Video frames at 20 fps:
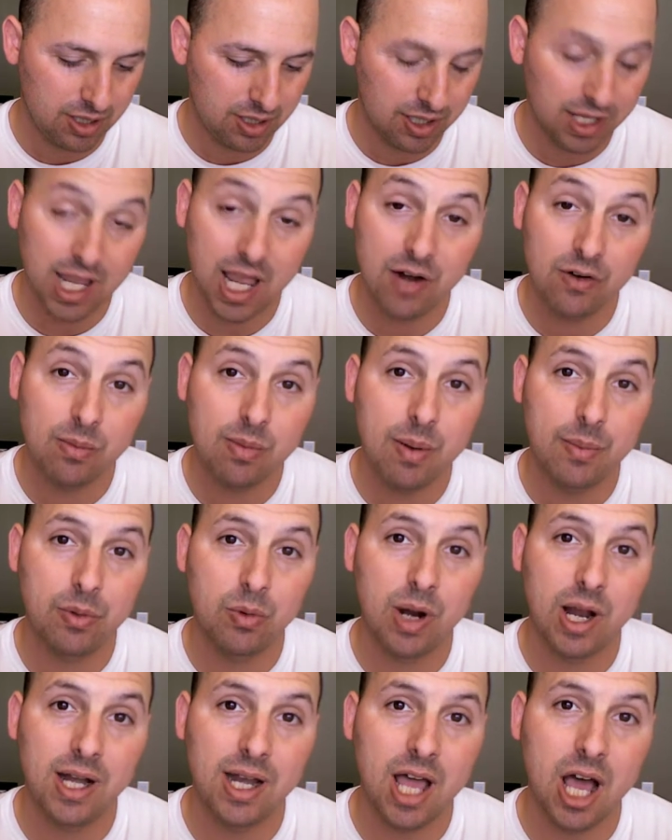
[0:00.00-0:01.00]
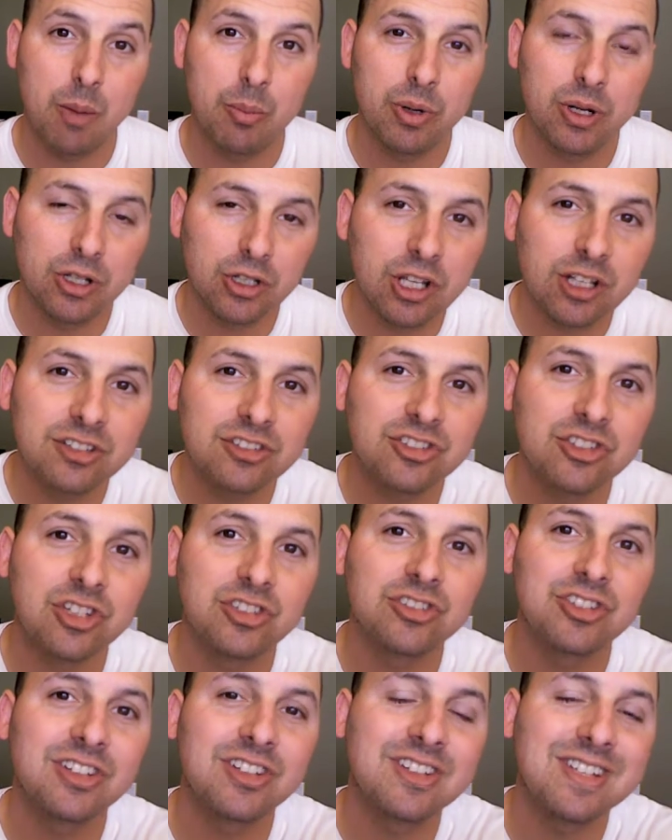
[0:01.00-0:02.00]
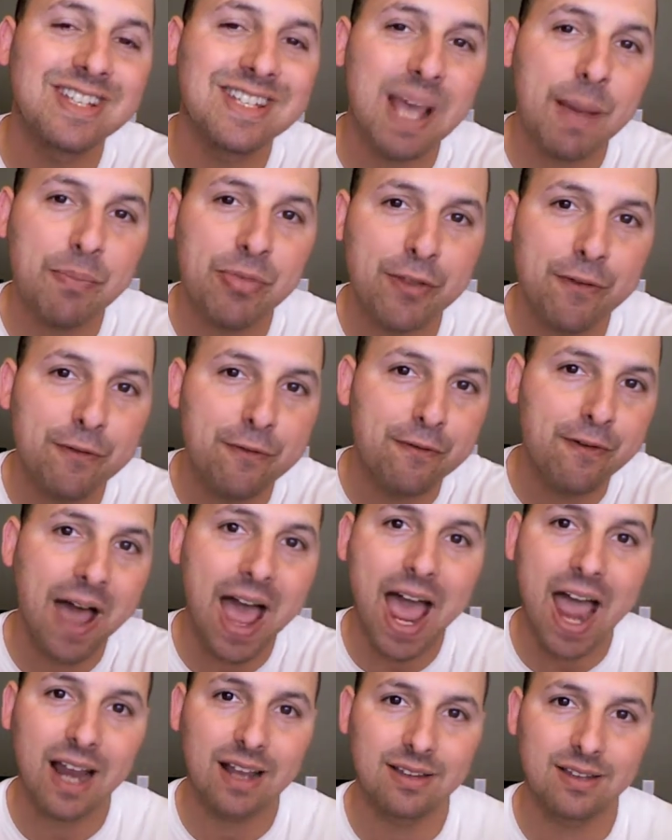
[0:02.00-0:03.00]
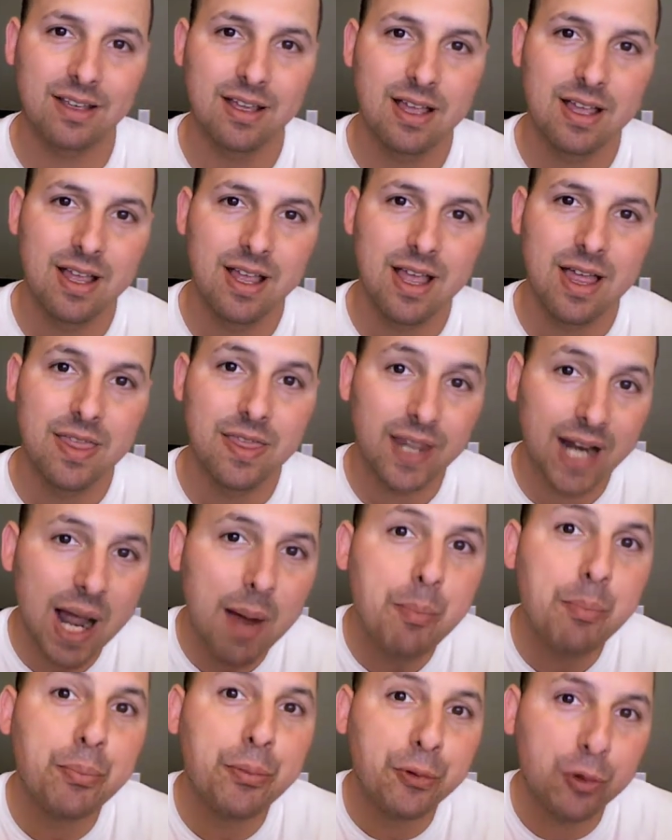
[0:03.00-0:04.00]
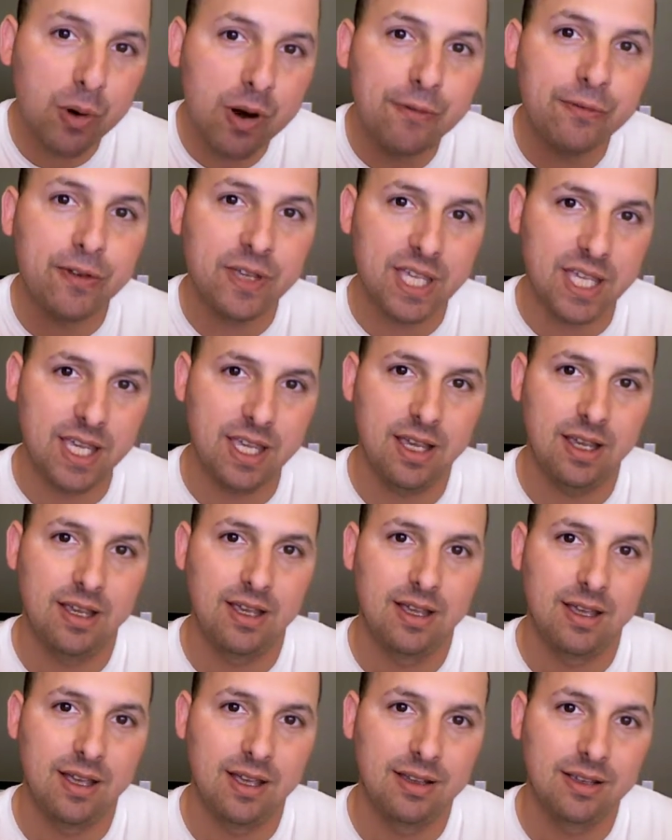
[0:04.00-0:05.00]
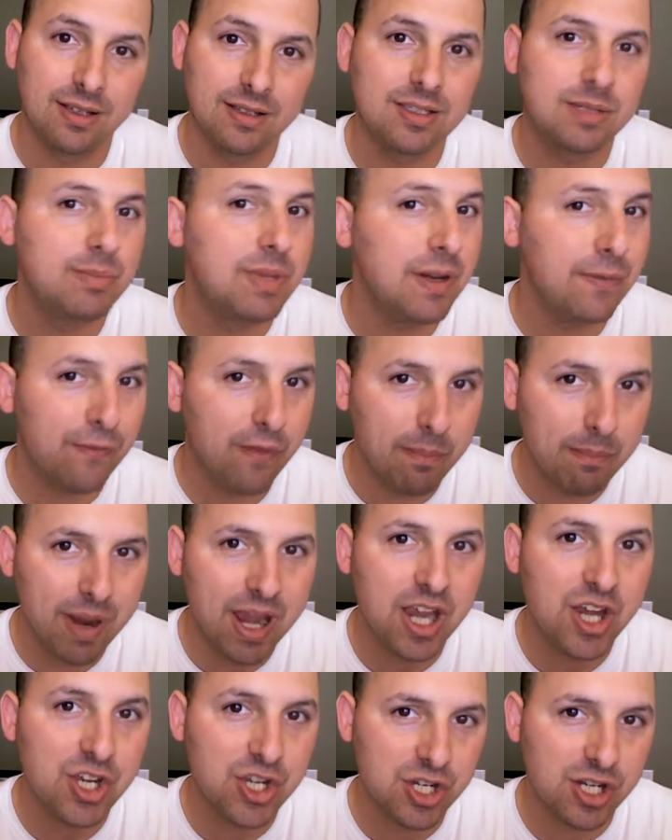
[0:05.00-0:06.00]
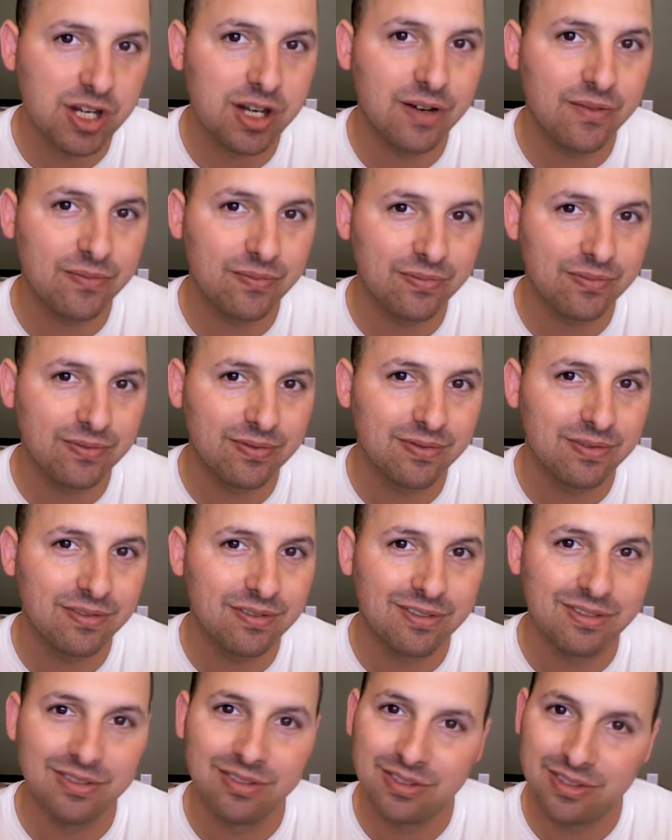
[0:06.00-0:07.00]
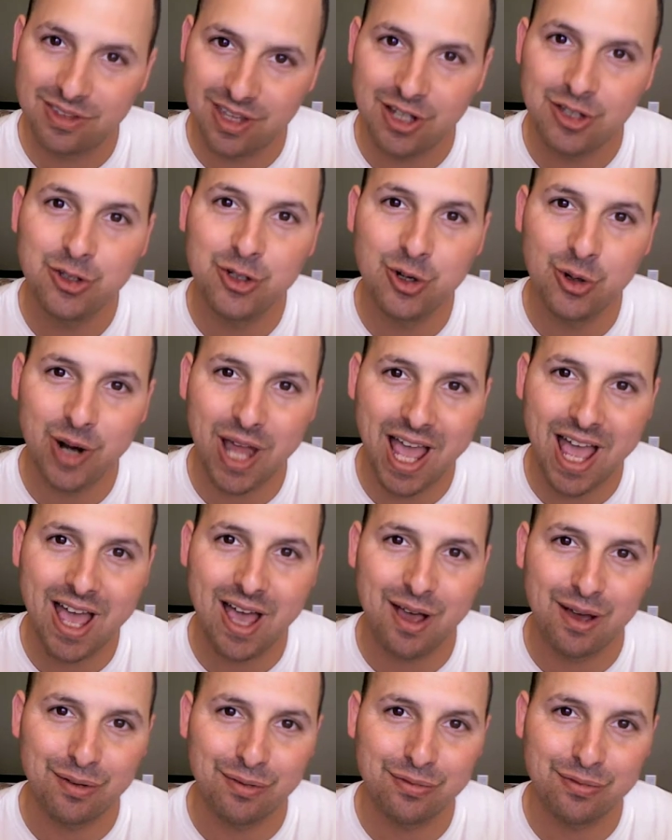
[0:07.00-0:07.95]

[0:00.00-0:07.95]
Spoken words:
Can't remember right now, but just accept the fact that I'm privy to some information that you don't have.